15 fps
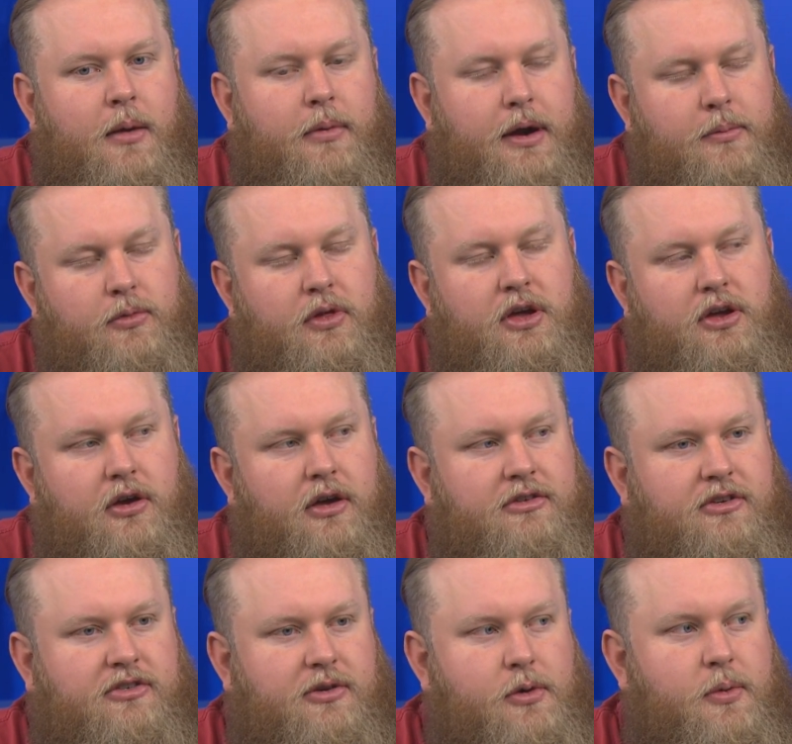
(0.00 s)
but I'm really curious
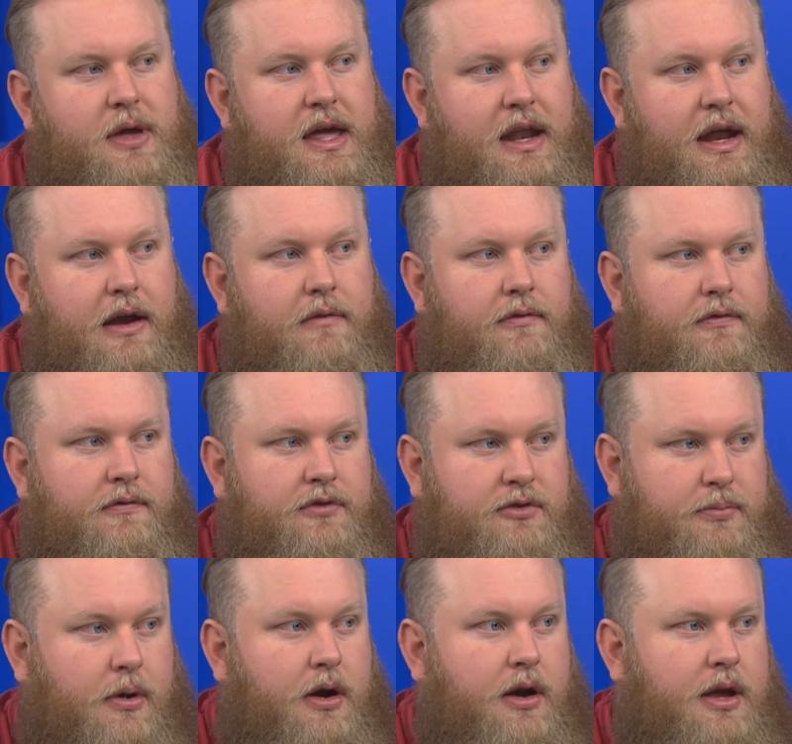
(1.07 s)
to see what we get out of
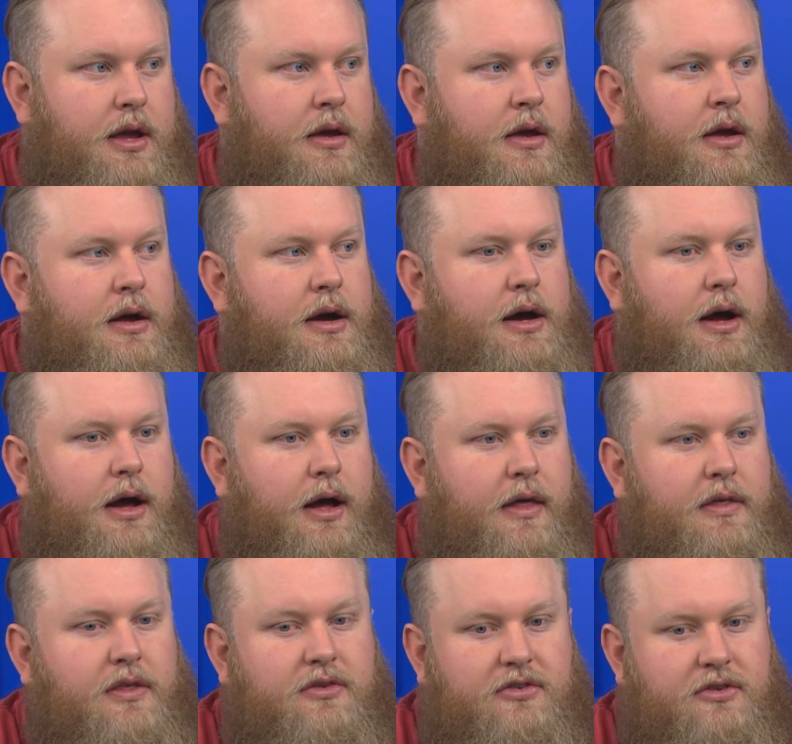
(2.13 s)
Sparty. Uh, I
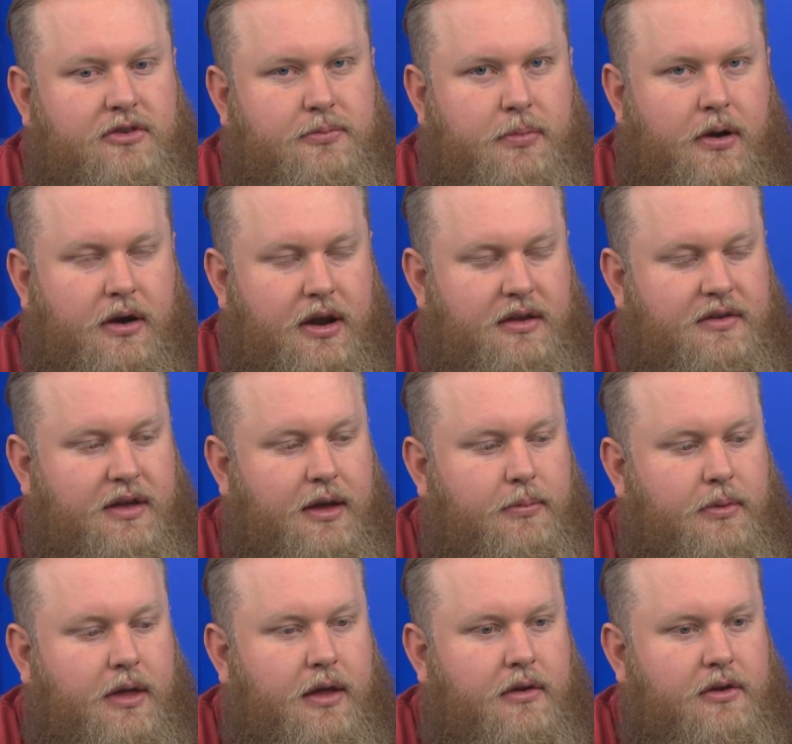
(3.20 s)
think this is a Sparty
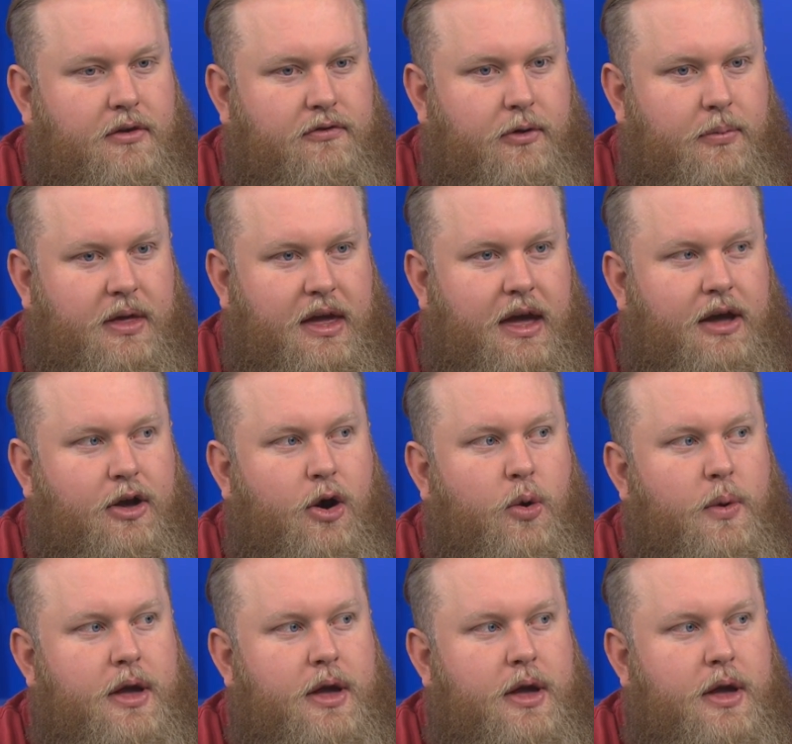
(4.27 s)
team that you know, from the get-go,